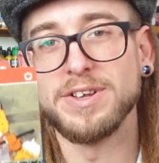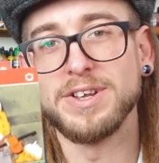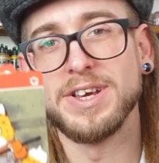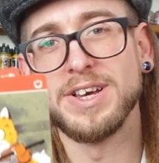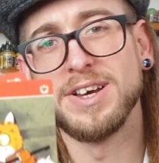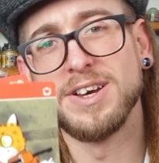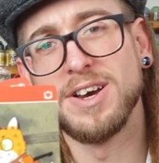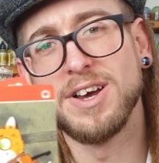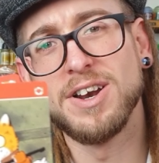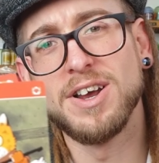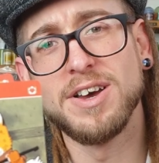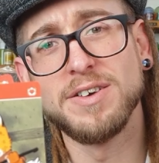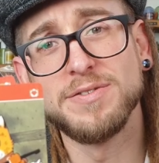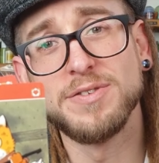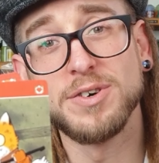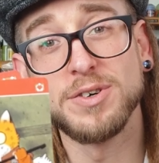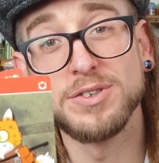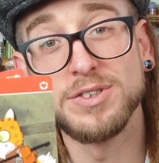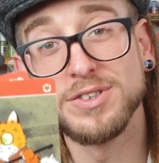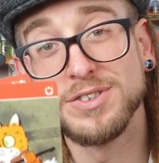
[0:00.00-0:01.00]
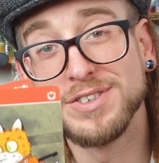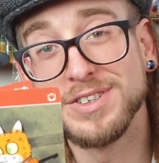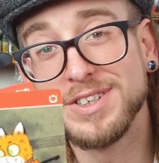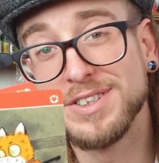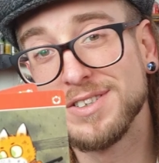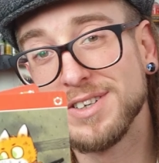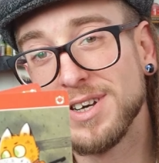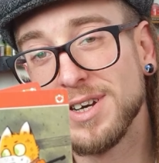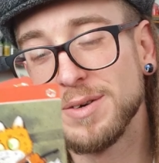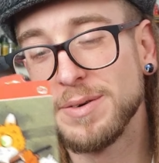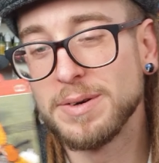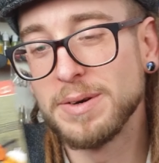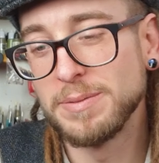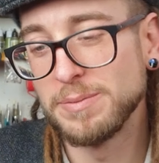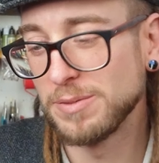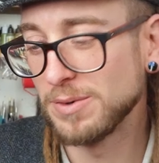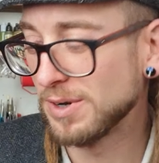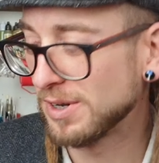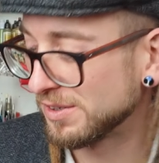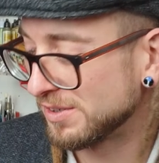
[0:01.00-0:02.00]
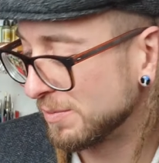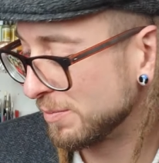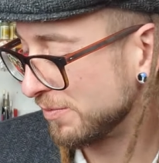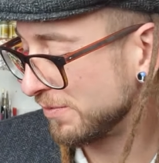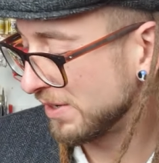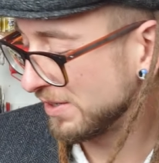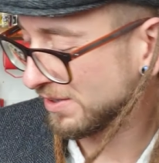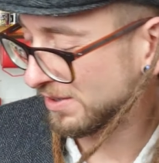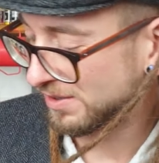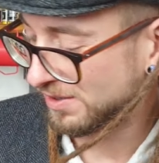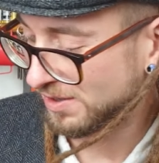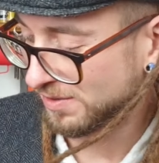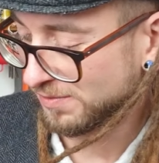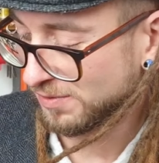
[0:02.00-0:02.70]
Yeah, I like foxes, see, so I'm quite sympathetic to the